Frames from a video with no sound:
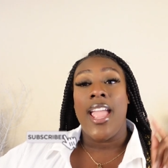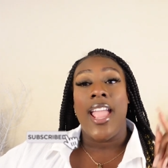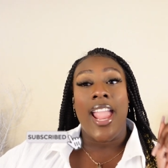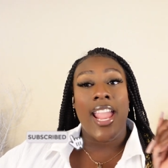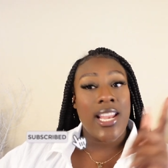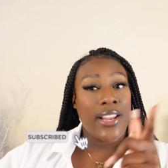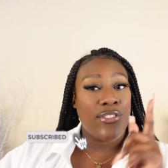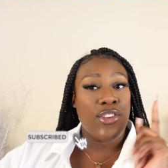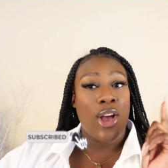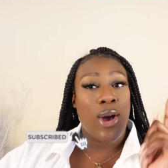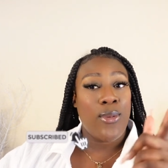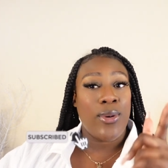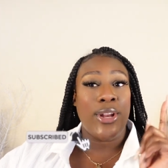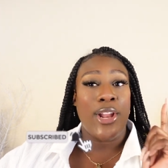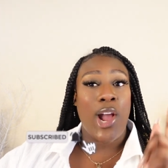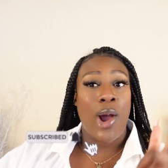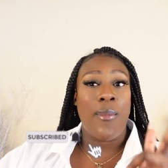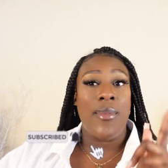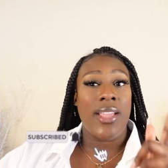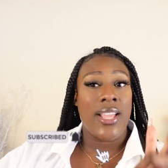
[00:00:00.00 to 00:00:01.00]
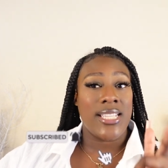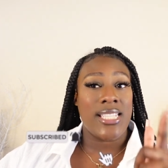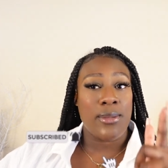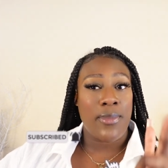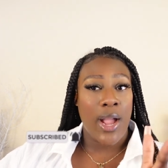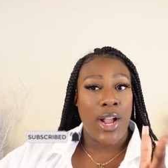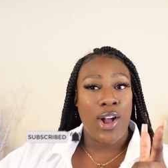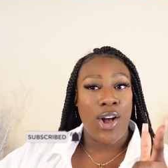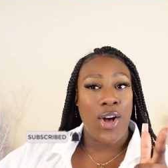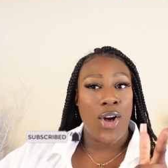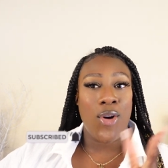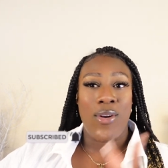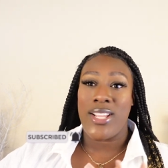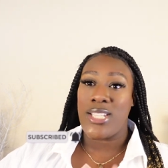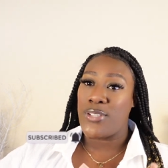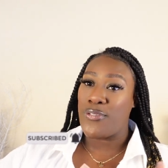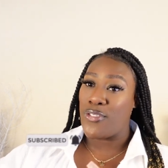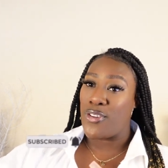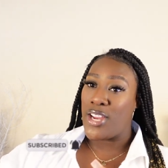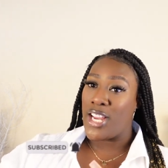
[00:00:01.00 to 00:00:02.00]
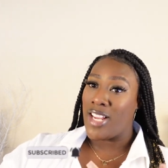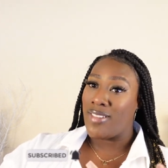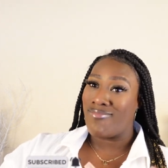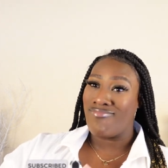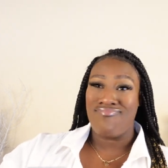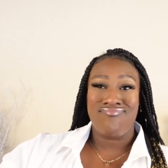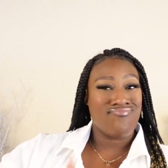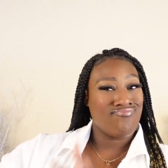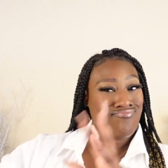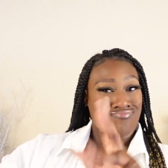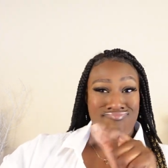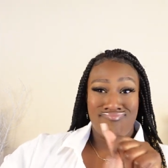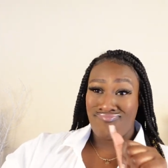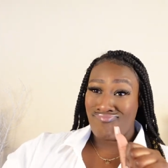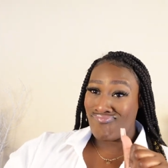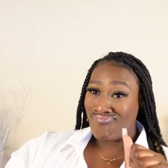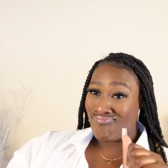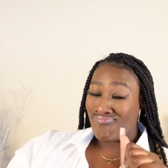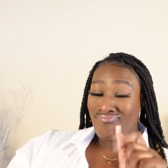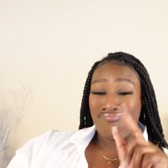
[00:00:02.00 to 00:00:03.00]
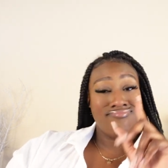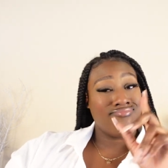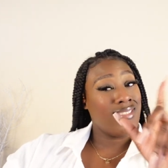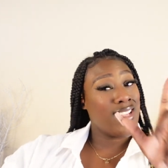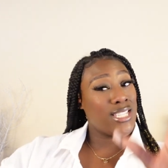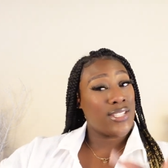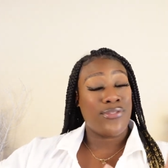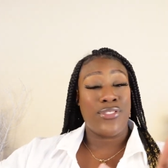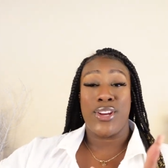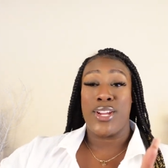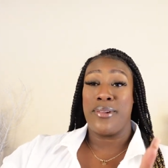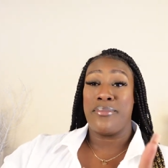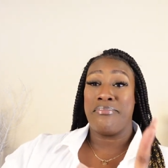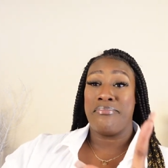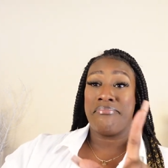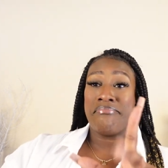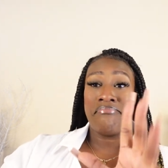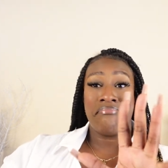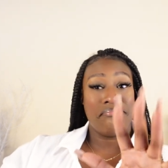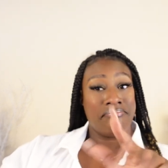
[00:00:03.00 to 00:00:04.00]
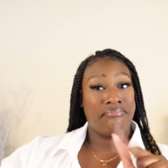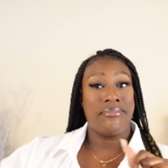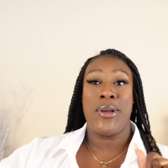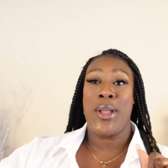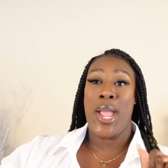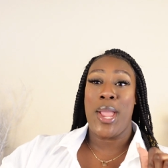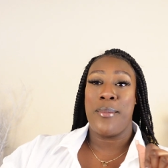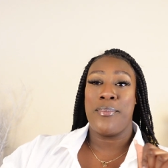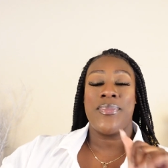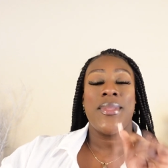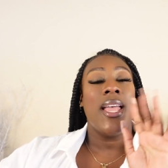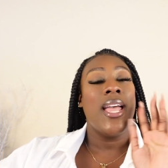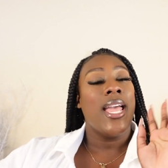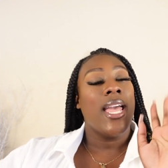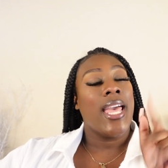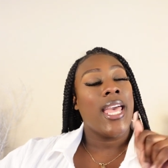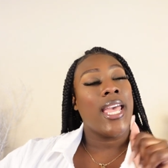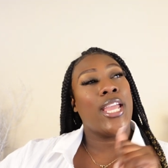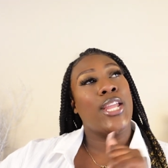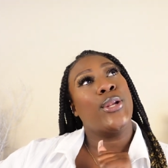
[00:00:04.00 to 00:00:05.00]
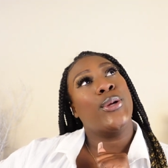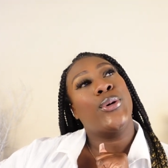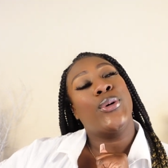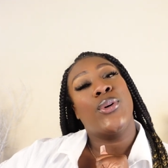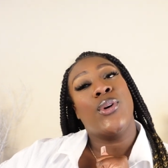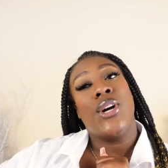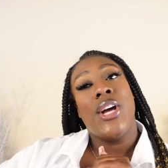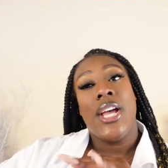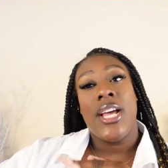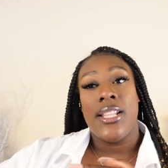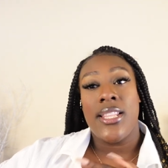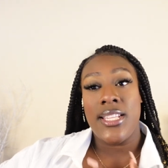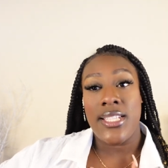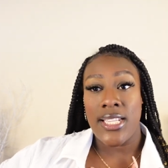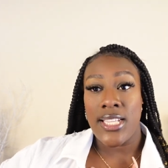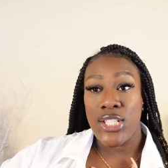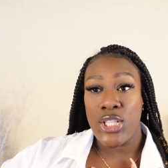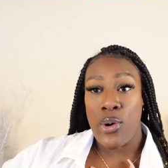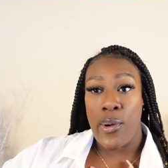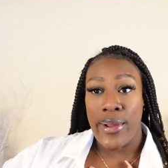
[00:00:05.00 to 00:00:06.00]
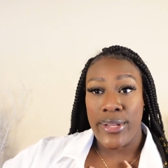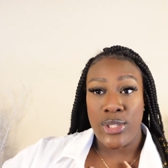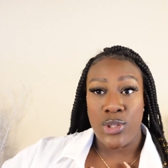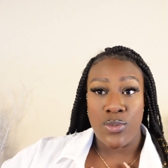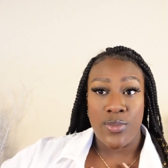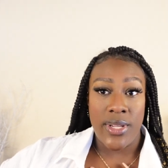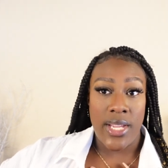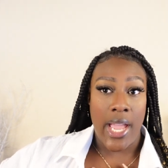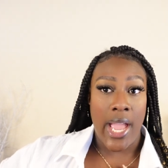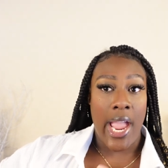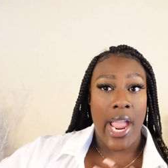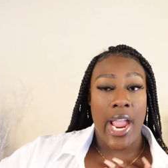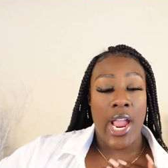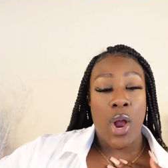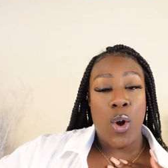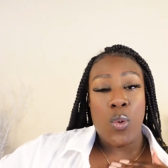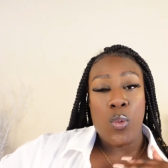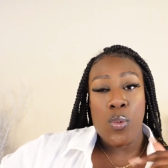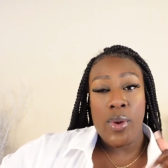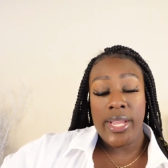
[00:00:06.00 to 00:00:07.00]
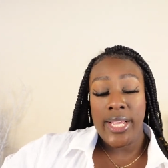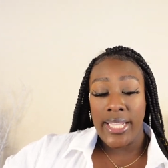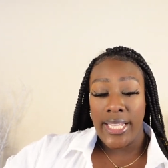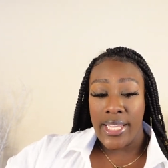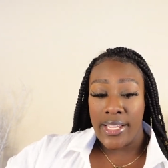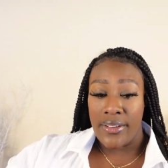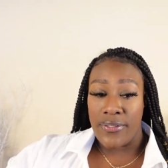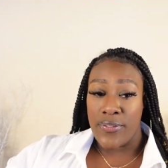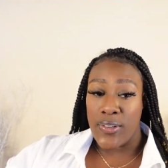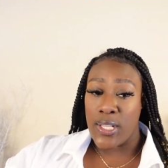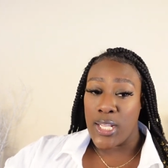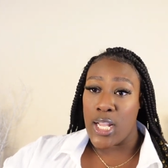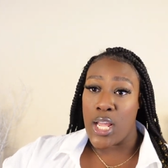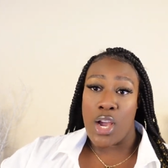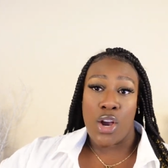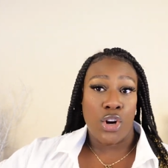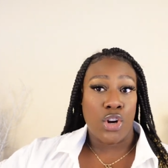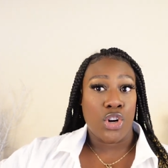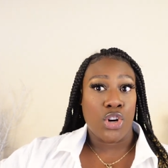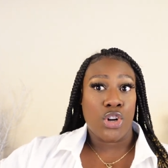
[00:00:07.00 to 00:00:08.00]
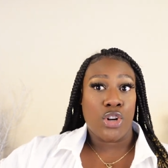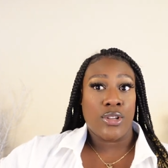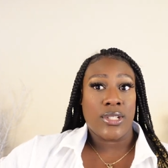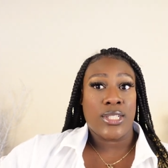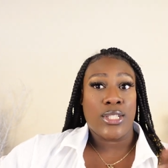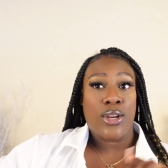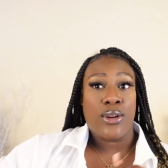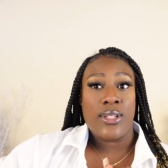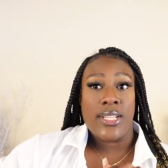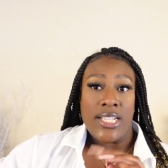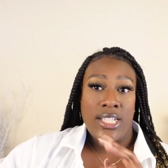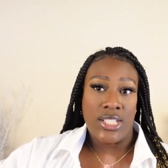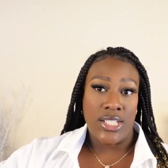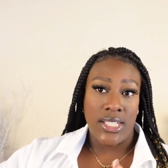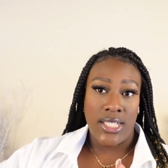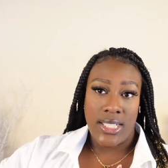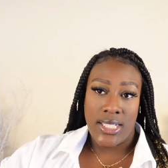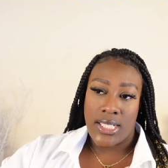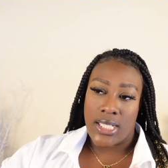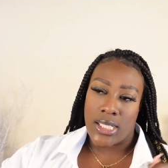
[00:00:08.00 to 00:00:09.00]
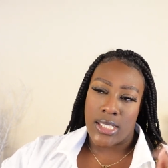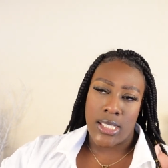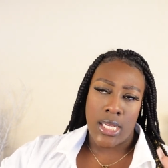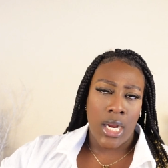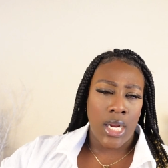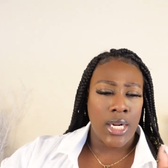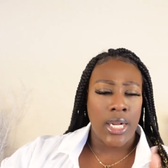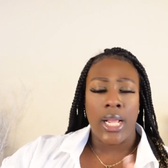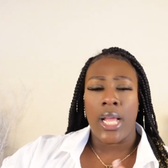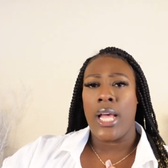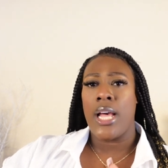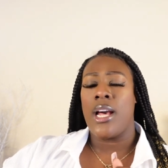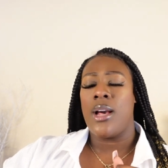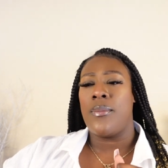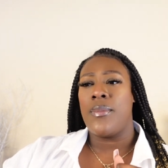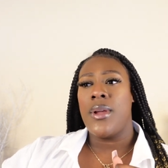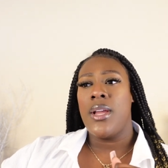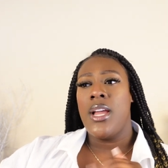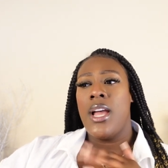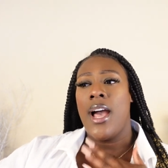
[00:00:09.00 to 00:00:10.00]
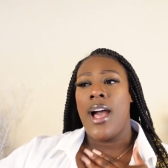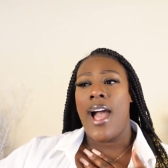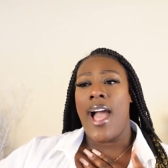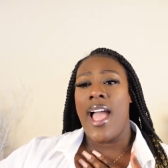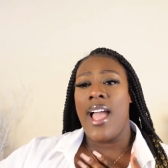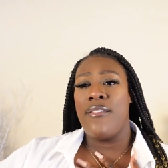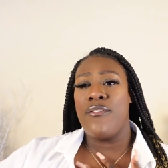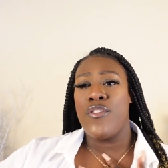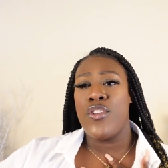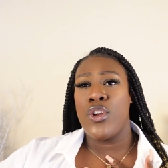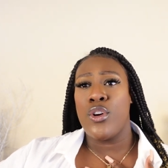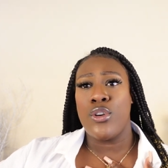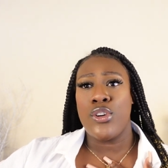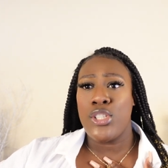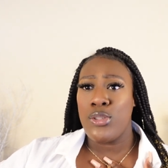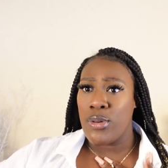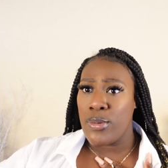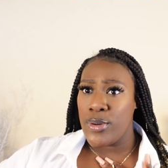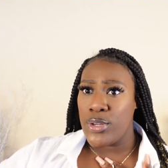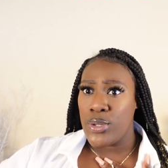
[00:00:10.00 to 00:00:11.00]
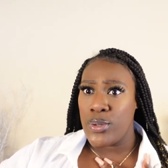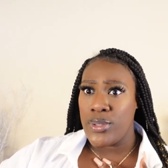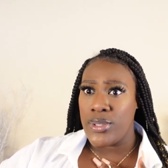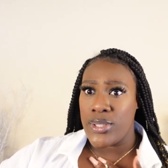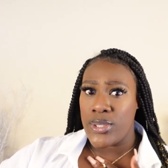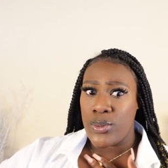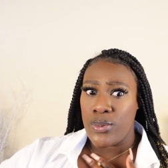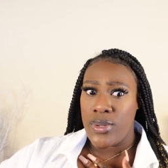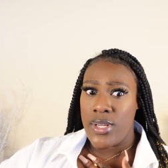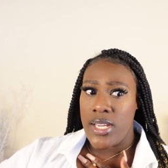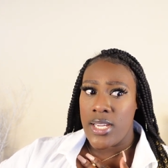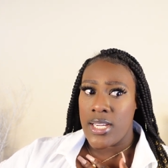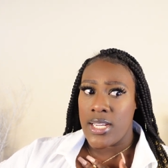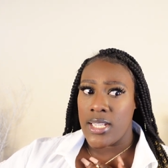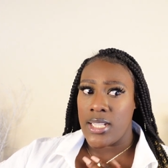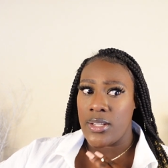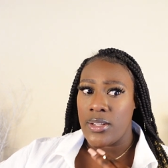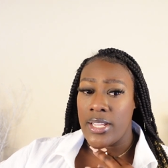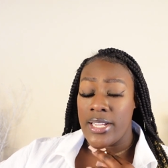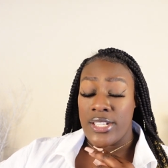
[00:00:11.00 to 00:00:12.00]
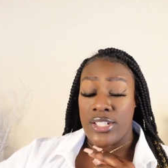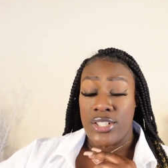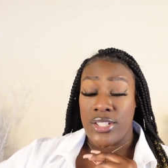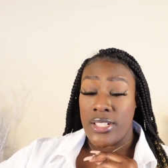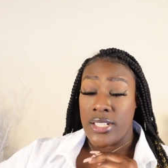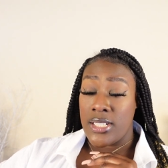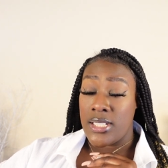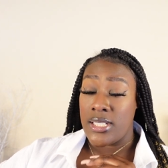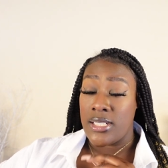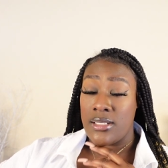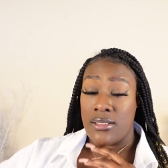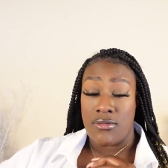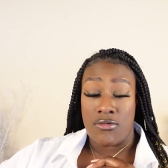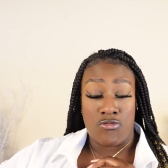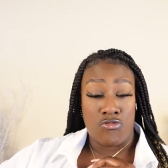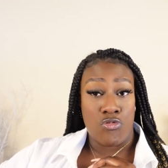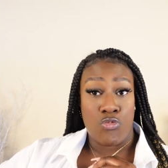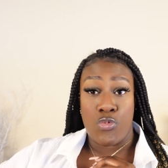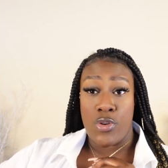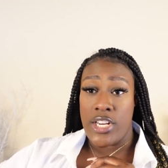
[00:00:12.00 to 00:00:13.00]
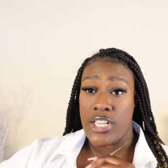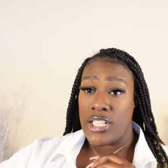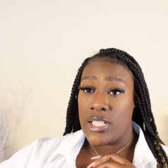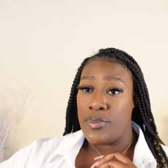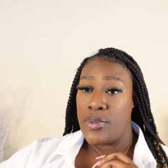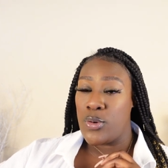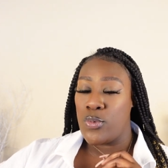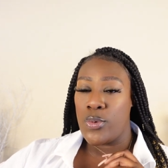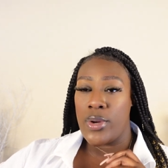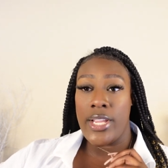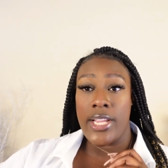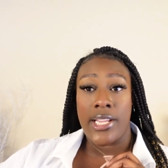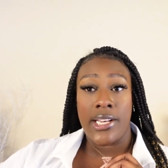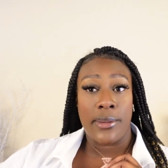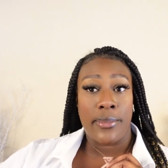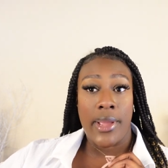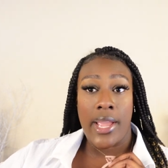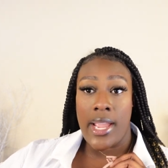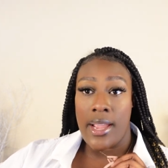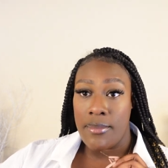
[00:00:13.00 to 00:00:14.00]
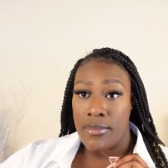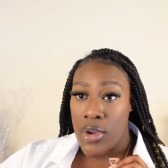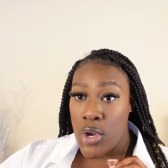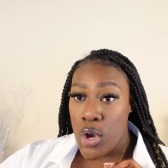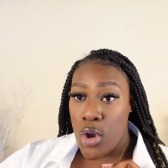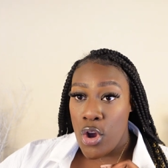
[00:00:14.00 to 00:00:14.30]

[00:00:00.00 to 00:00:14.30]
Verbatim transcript: And if y'all want to help me get to my goal, it's free. It's free. Okay? Anywho, this is going to be a weekly vlog, girl. So let's just turn up. I have no clue what we're doing this week. It's just, we have just been winging it, babe.